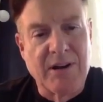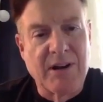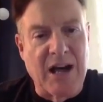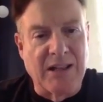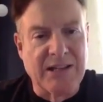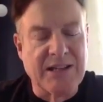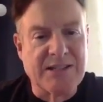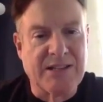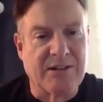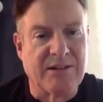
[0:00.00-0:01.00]
colleagues,
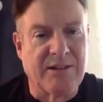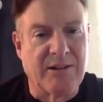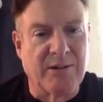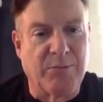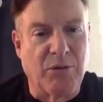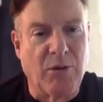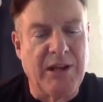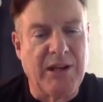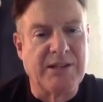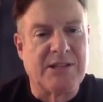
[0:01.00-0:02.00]
their
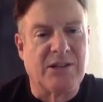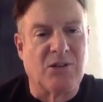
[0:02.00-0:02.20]
employees,